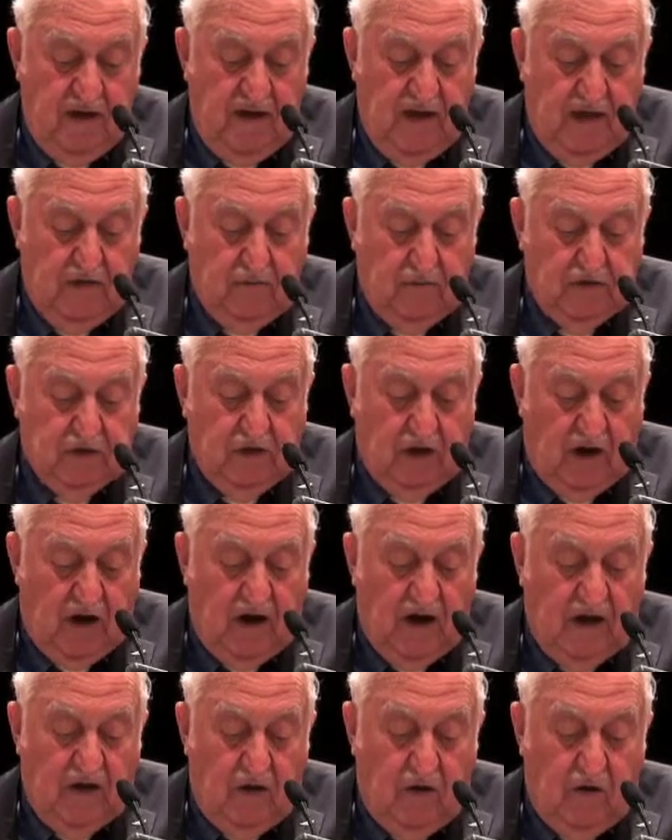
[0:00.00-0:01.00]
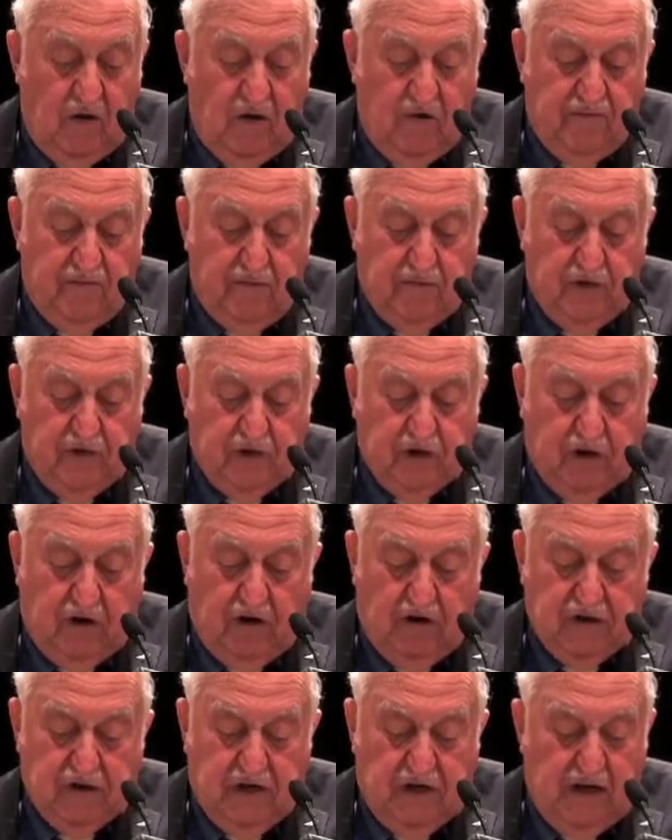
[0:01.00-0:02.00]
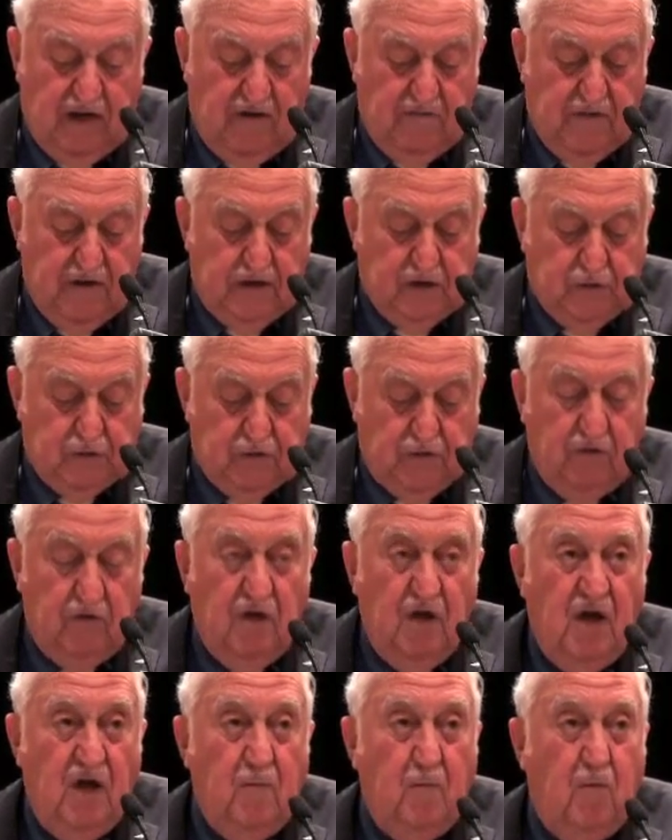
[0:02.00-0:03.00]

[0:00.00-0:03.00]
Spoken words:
it was unlawful to charge an individual